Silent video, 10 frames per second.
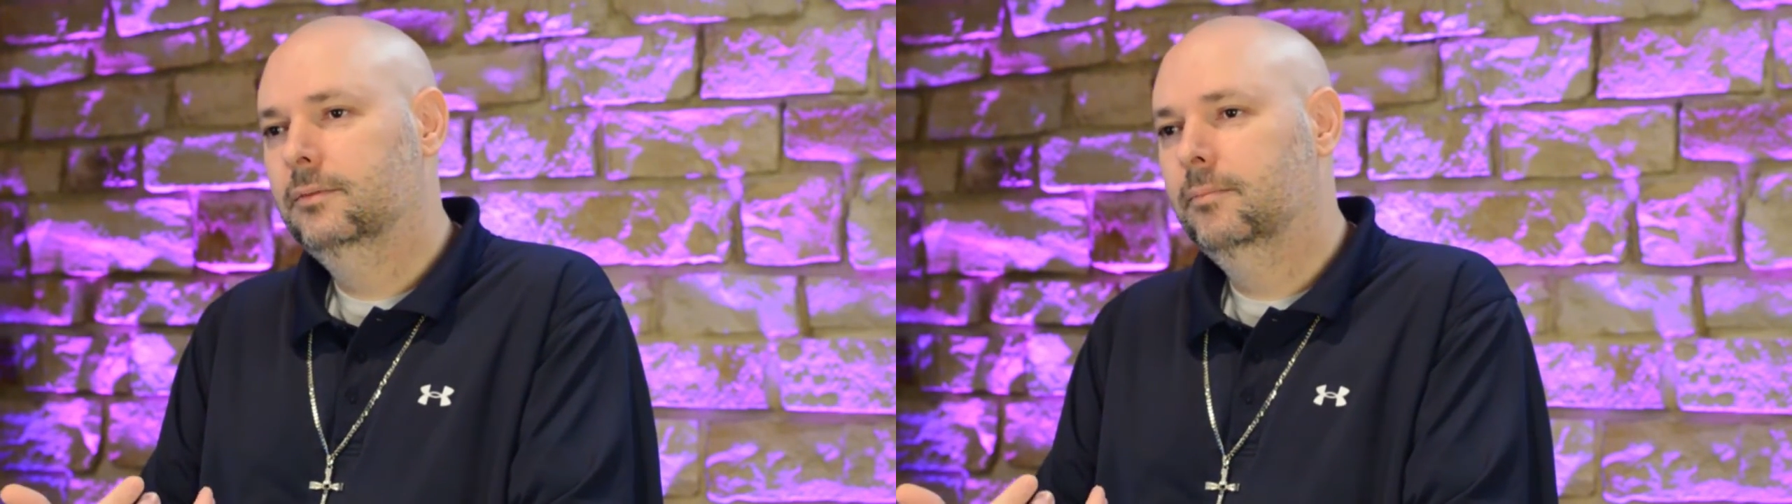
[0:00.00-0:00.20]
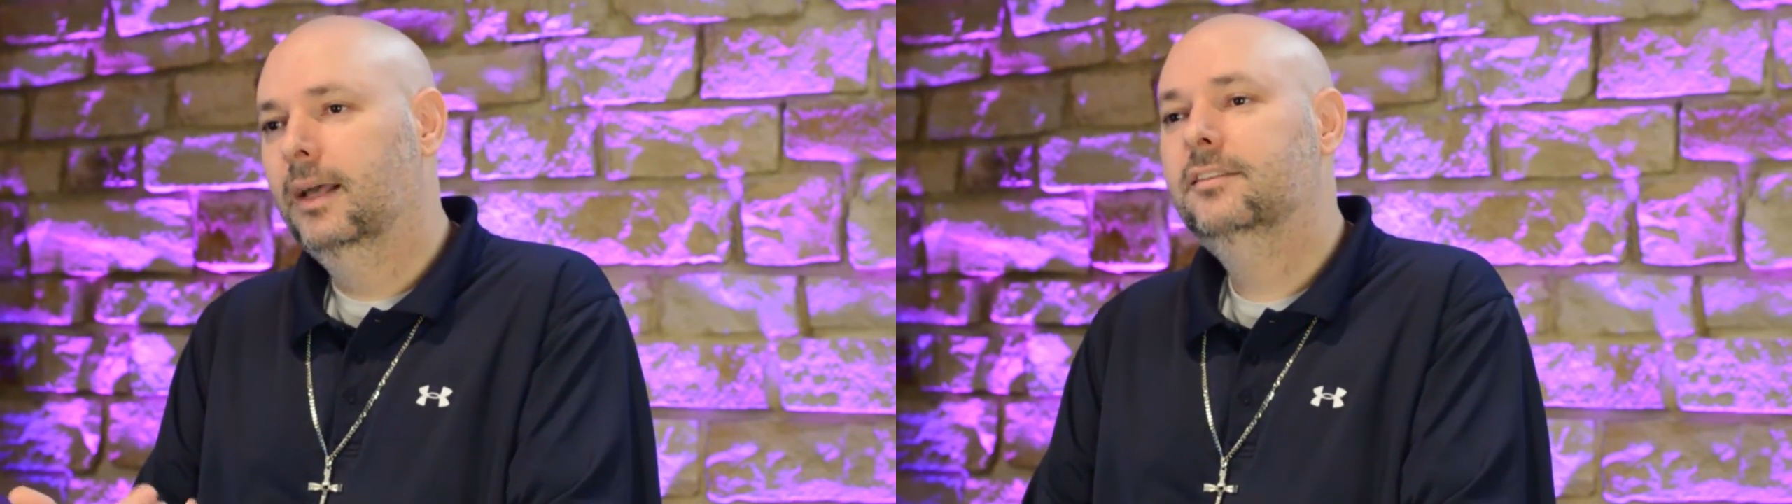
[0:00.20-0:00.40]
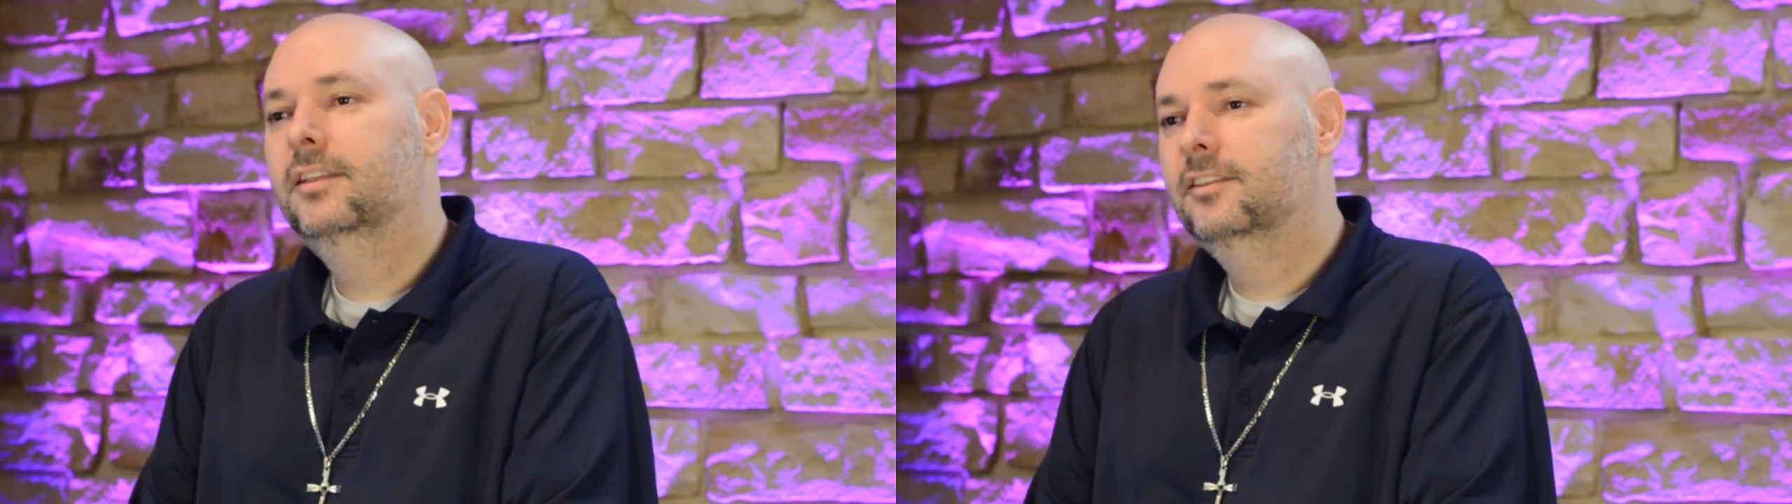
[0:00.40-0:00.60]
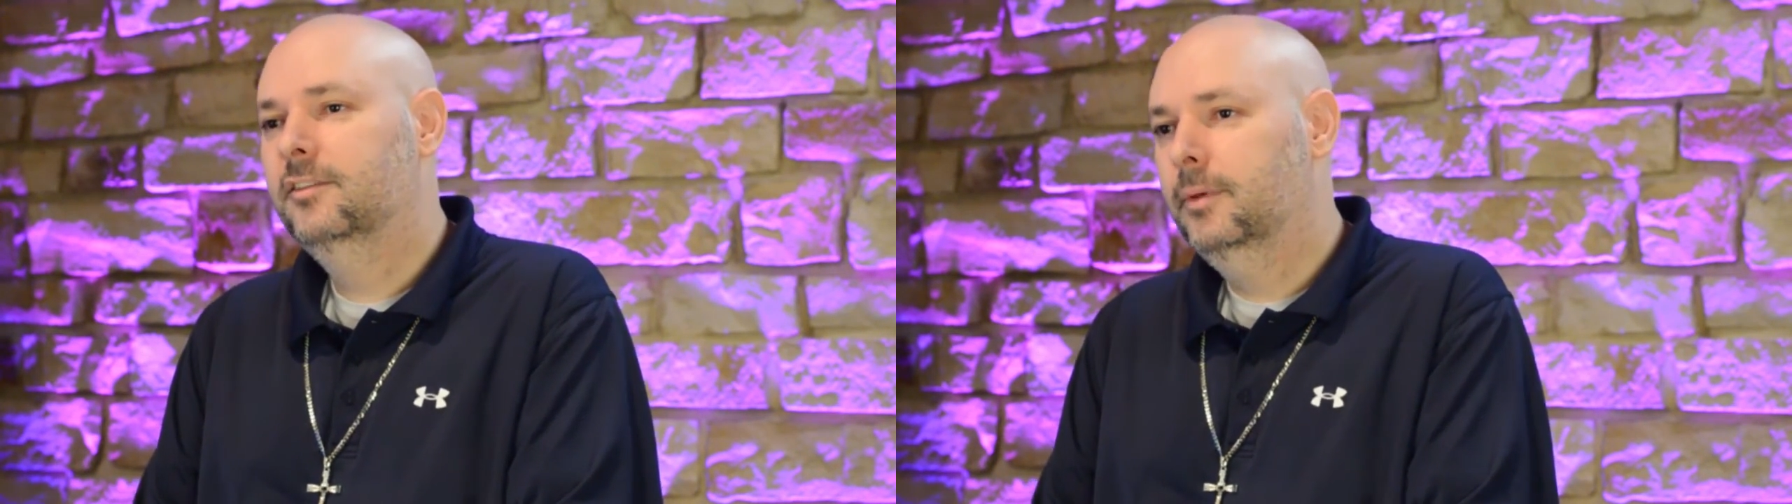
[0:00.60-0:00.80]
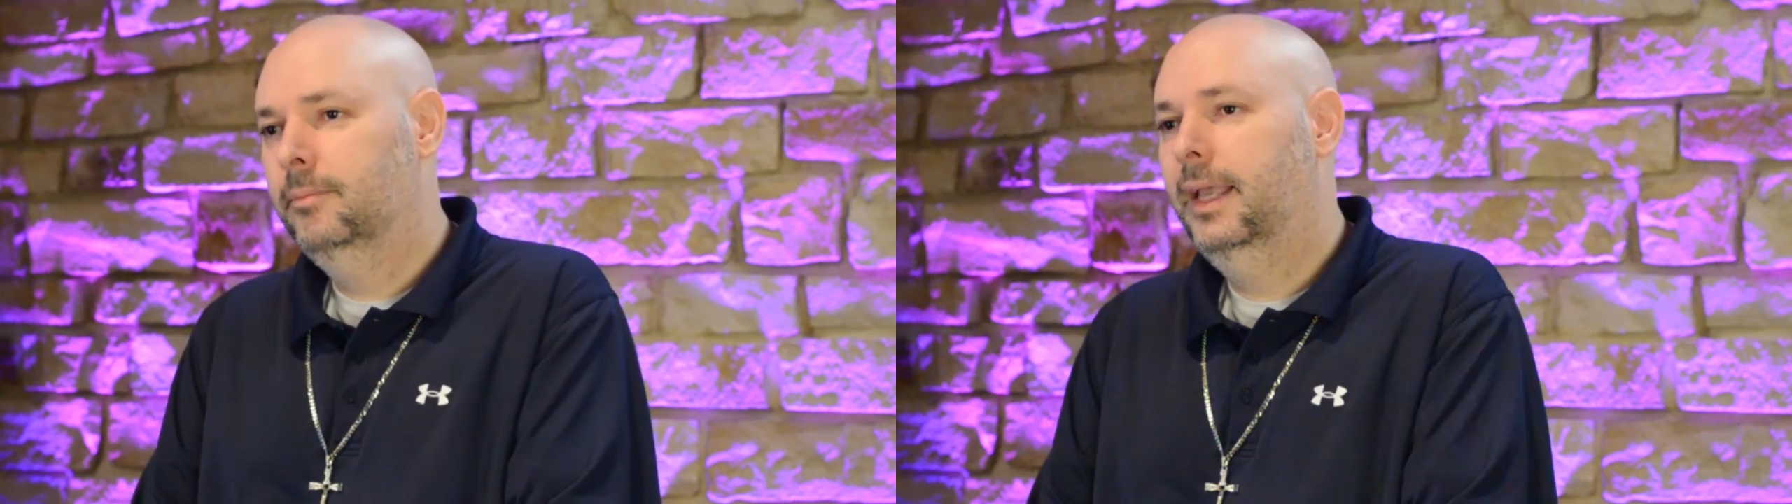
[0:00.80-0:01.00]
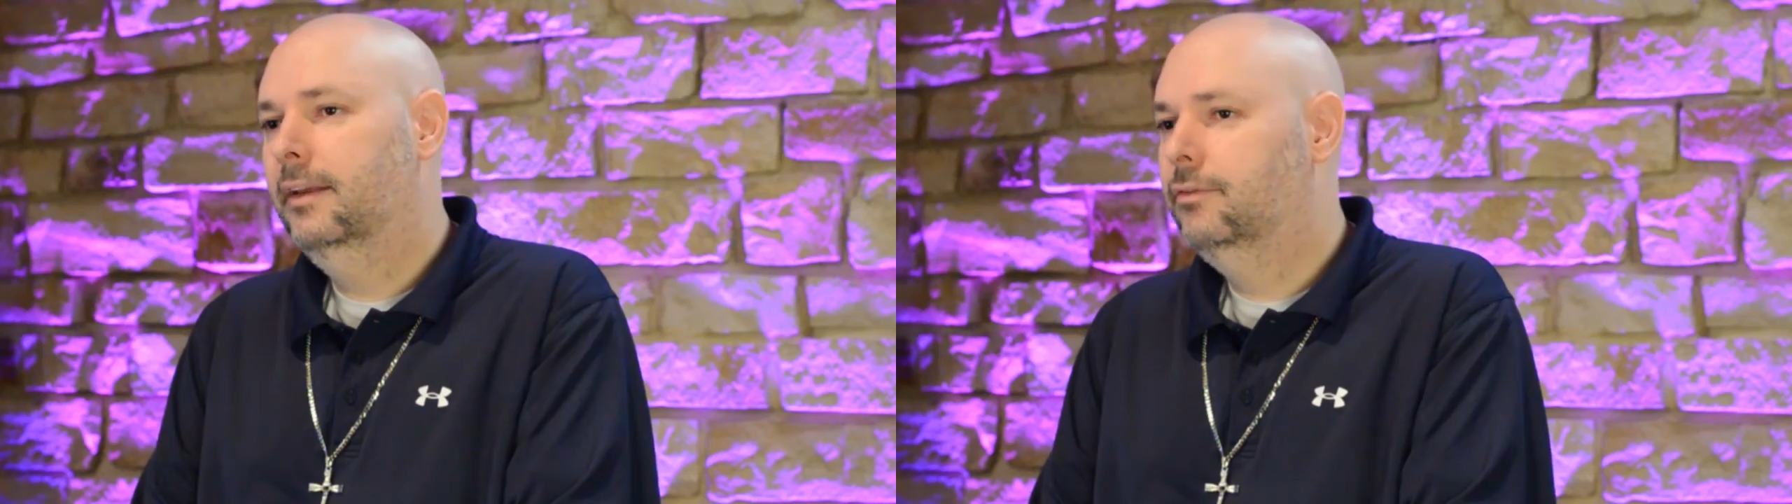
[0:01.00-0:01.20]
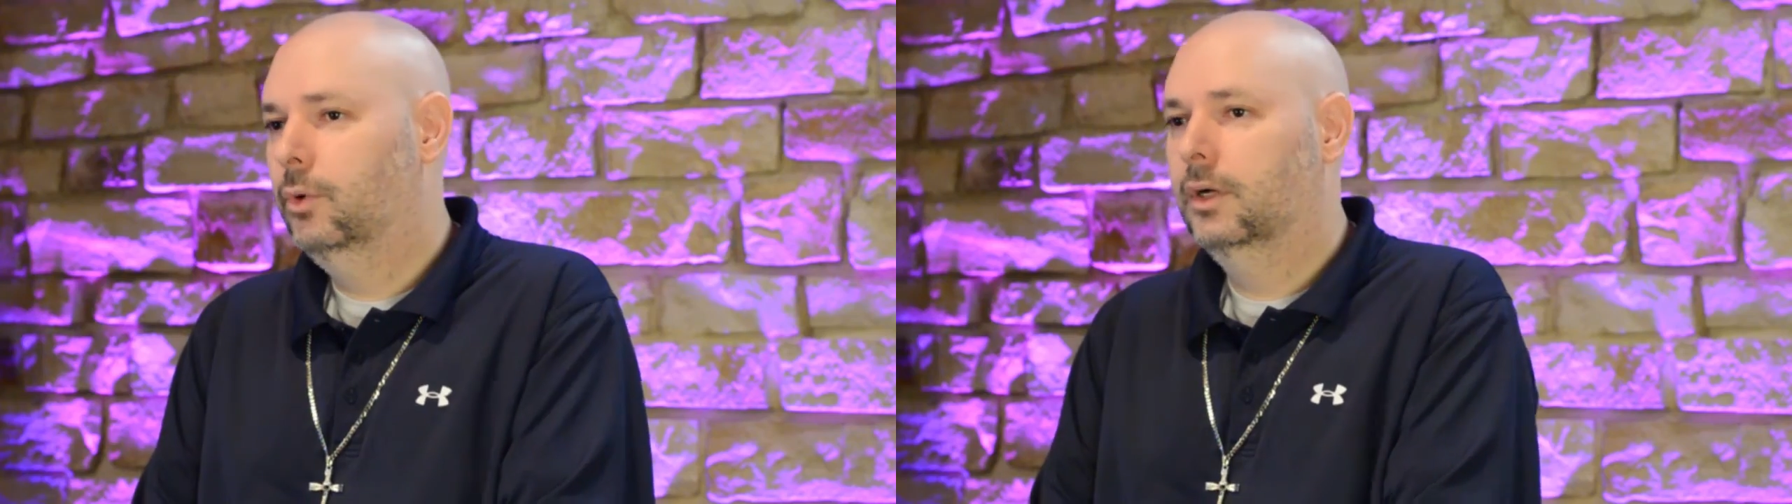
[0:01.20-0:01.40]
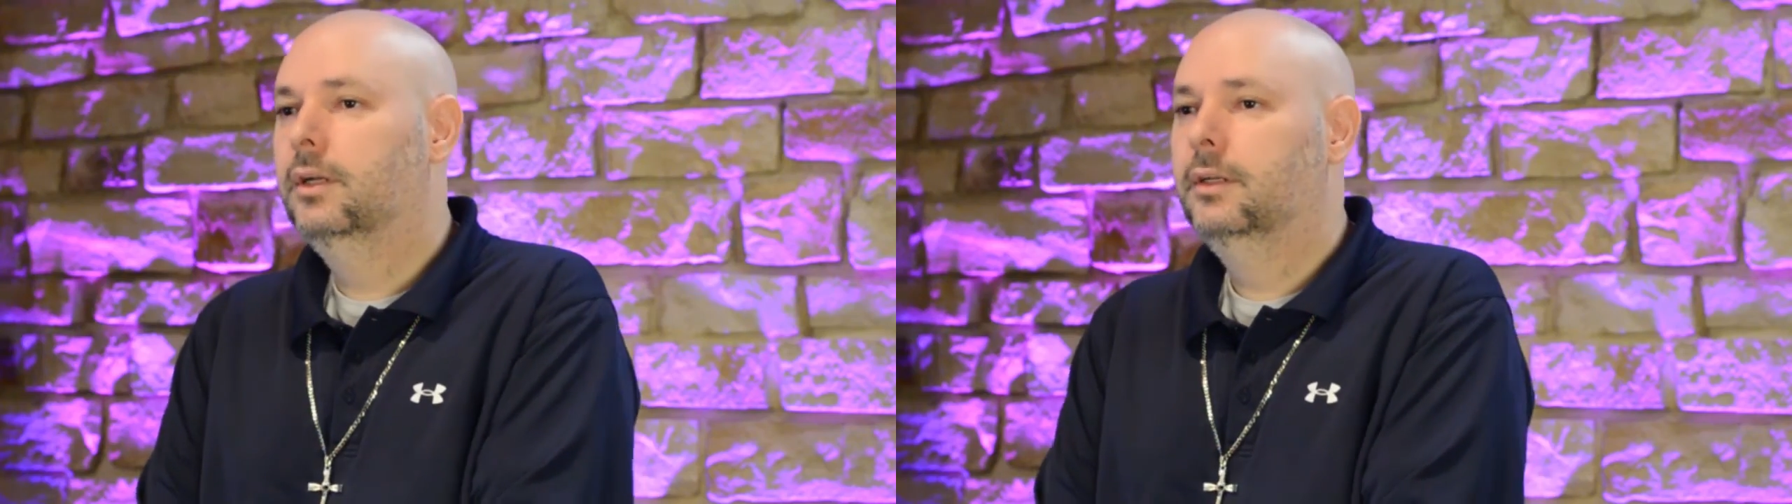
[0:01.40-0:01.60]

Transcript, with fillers: my sins have been paid for.